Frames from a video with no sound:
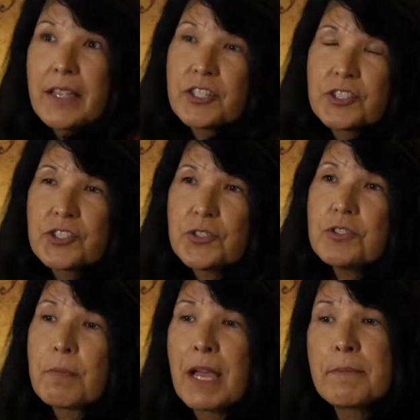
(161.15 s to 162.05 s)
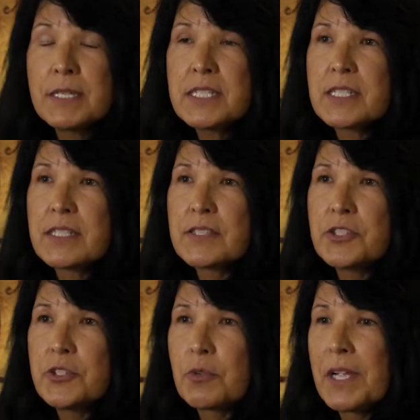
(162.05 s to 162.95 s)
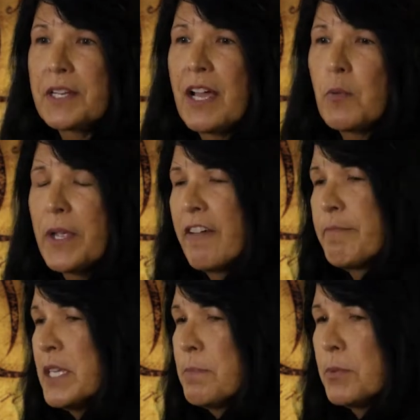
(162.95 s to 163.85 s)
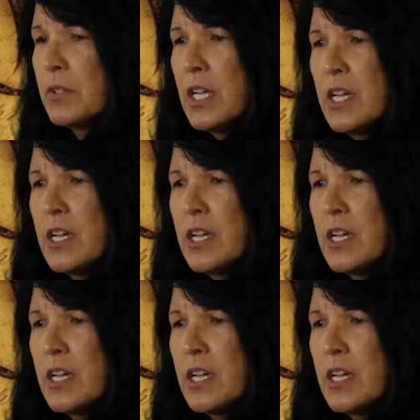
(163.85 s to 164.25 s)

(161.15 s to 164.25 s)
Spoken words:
concern, my business. Right now we have people